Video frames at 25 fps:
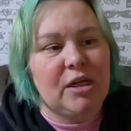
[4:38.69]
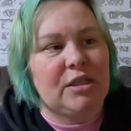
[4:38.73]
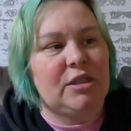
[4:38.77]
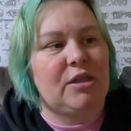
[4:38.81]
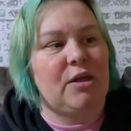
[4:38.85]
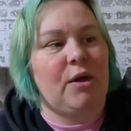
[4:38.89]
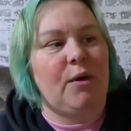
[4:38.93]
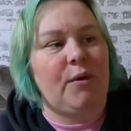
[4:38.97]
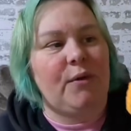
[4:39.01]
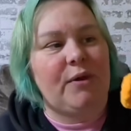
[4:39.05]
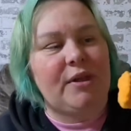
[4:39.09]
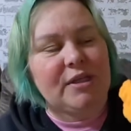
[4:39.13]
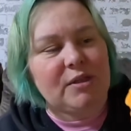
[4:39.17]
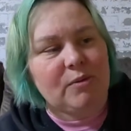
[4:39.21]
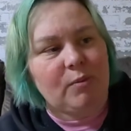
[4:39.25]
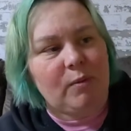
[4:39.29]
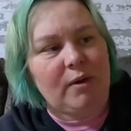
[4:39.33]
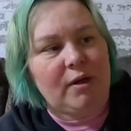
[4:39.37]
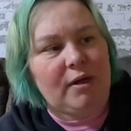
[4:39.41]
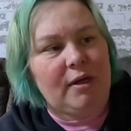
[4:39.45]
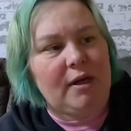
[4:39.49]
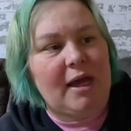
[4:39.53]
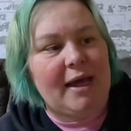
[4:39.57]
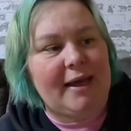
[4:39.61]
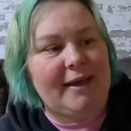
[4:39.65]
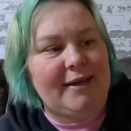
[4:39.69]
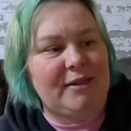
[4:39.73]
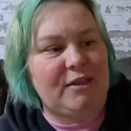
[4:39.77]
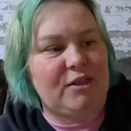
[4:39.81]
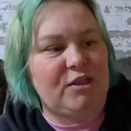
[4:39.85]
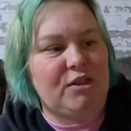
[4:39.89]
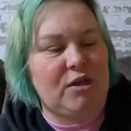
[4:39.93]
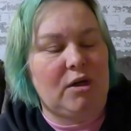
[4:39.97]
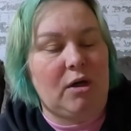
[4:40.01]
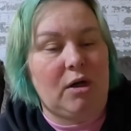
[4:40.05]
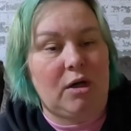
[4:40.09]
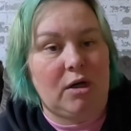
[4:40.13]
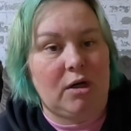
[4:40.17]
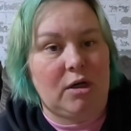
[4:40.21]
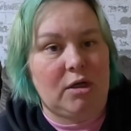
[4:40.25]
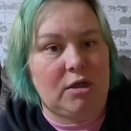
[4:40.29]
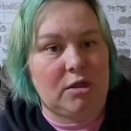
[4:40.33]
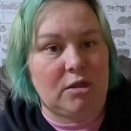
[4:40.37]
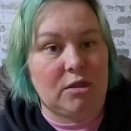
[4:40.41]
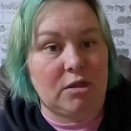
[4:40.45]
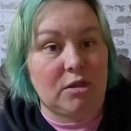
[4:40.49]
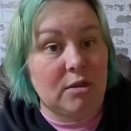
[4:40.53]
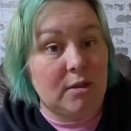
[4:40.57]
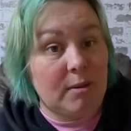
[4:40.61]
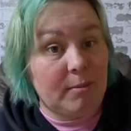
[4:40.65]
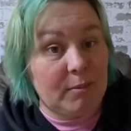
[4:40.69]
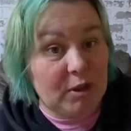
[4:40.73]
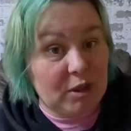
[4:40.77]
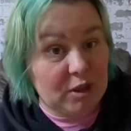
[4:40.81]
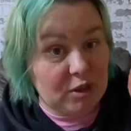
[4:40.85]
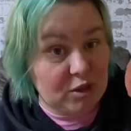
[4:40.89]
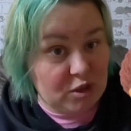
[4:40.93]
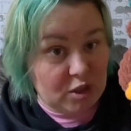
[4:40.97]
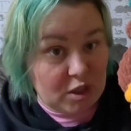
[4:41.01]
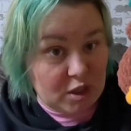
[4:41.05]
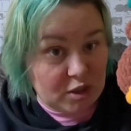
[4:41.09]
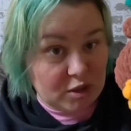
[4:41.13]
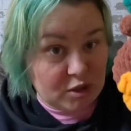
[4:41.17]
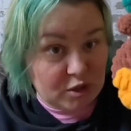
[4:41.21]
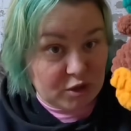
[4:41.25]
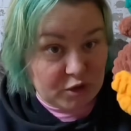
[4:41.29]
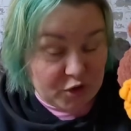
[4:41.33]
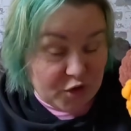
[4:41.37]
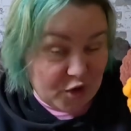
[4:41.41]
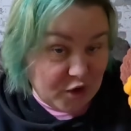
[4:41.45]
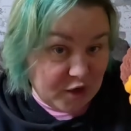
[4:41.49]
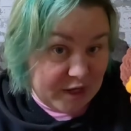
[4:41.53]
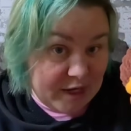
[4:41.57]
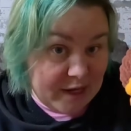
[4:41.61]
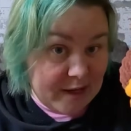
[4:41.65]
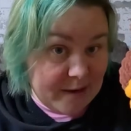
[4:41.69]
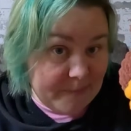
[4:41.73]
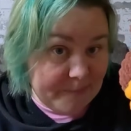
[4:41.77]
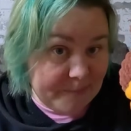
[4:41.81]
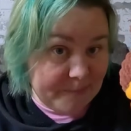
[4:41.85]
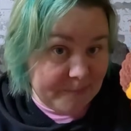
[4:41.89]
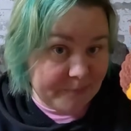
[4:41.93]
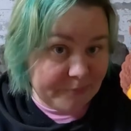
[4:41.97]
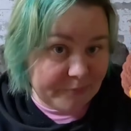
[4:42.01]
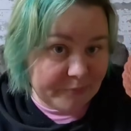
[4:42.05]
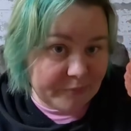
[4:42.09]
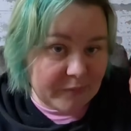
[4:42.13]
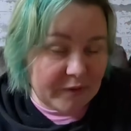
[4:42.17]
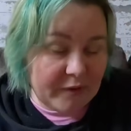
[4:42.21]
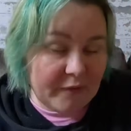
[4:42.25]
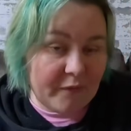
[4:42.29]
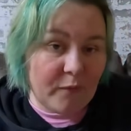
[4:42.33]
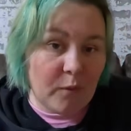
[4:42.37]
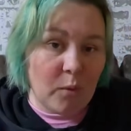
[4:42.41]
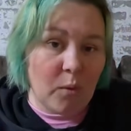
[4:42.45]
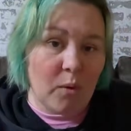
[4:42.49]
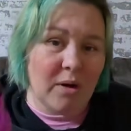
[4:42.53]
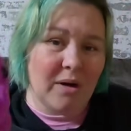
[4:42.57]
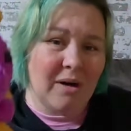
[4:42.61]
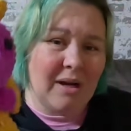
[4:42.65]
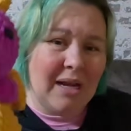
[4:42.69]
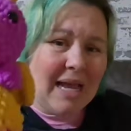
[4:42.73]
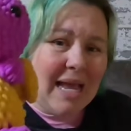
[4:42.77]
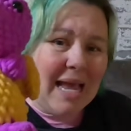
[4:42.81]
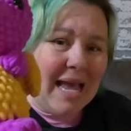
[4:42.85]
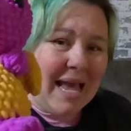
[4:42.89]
So this one I'm going to charge 30 for,